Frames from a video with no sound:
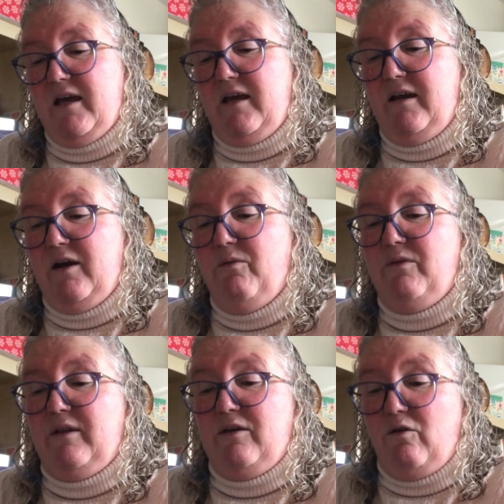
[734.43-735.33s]
you know,
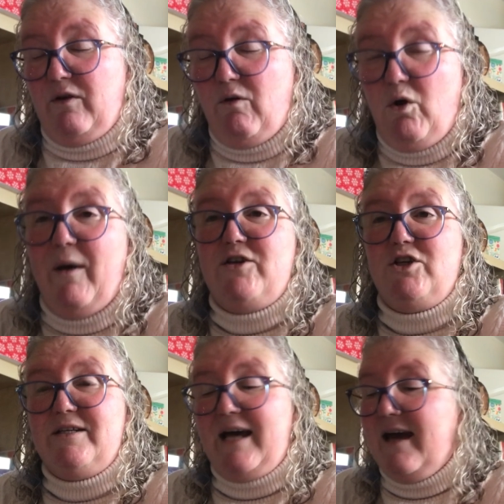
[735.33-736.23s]
there are
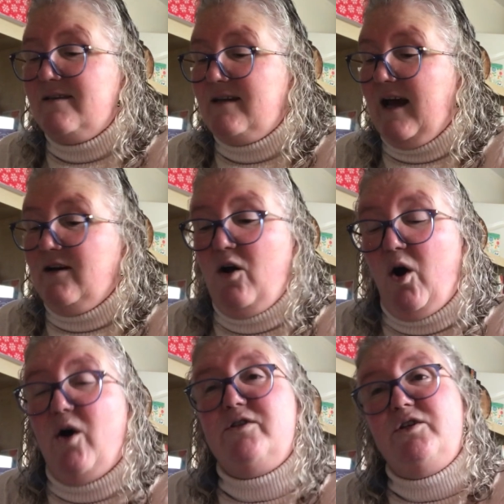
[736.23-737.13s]
questions asked and
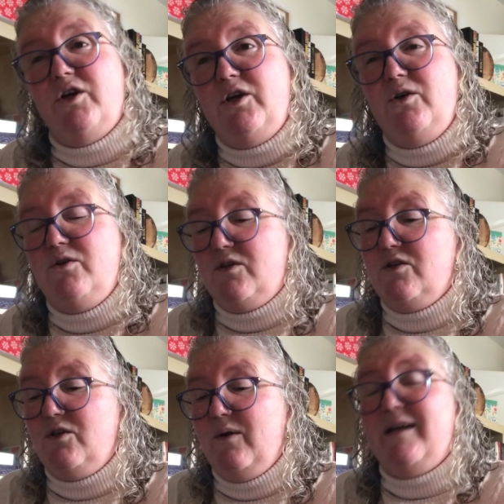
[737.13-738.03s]
cards that are used
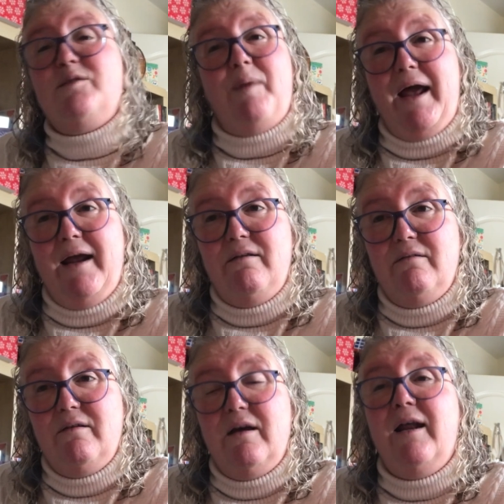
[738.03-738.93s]
to explain
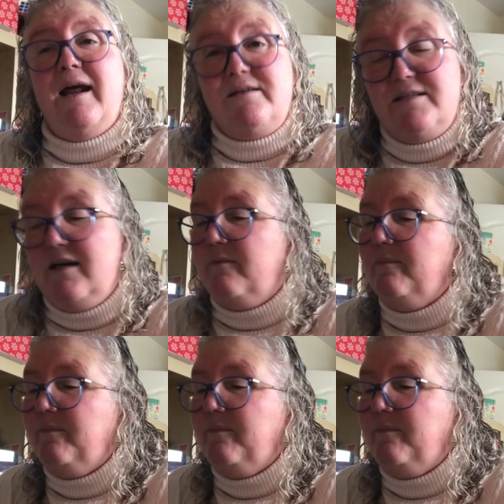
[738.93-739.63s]
an answer.